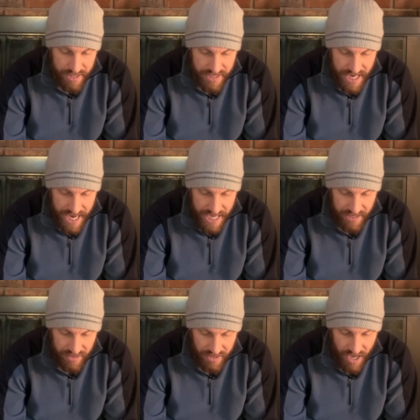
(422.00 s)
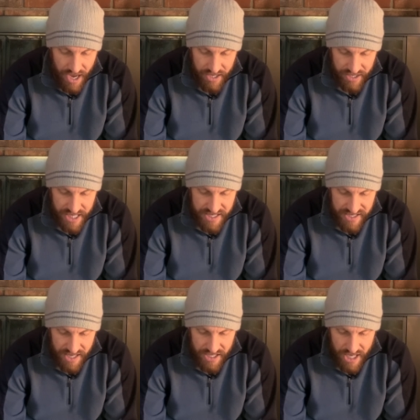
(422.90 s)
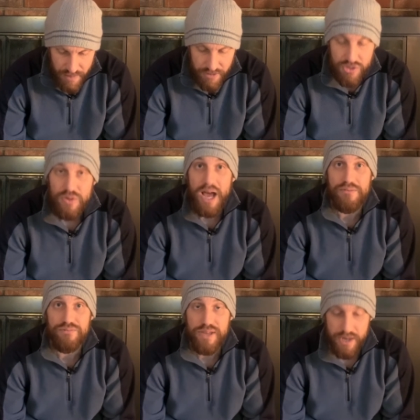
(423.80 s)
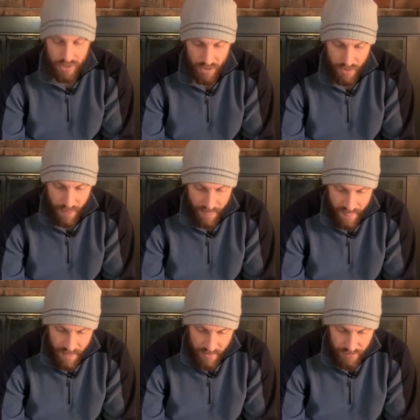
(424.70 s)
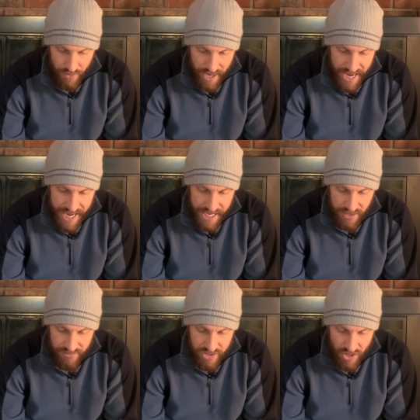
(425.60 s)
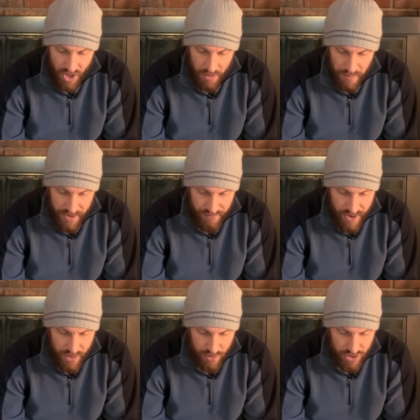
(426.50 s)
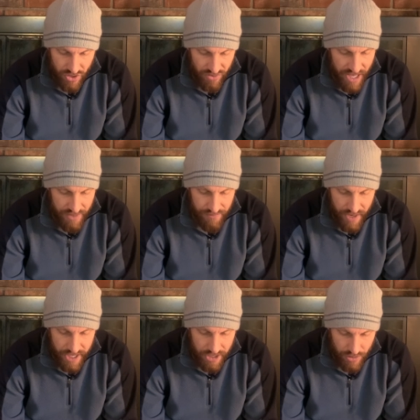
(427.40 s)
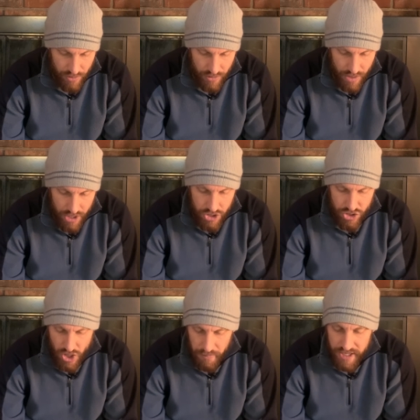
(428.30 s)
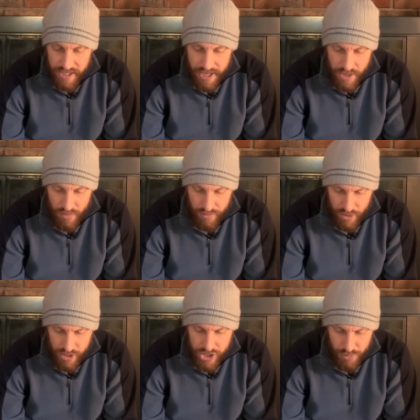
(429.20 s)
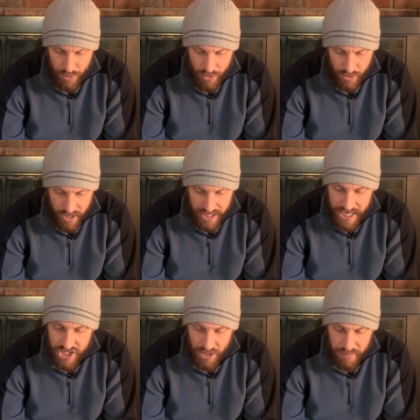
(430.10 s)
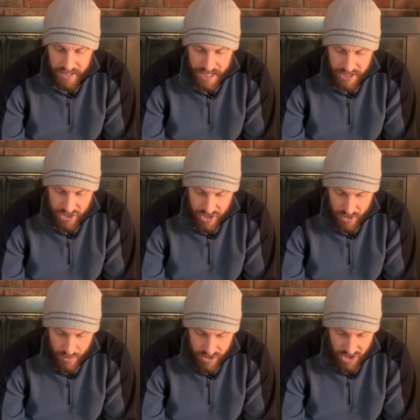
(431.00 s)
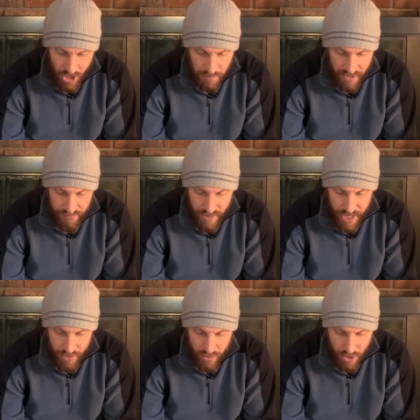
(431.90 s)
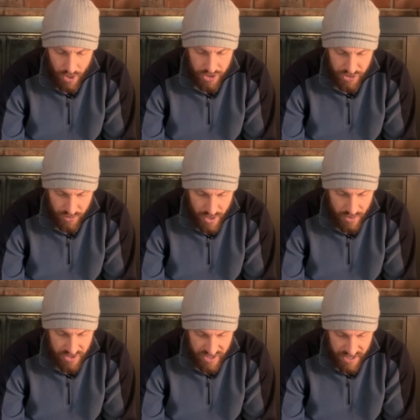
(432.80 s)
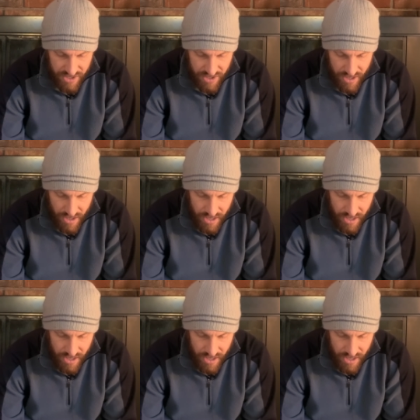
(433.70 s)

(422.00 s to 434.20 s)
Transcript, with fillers: his hand in God. And he said to him, Do not fear, for the hand of Saul my father shall not find you. You shall be king over Israel, and I shall be next to you. Saul my father also knows this.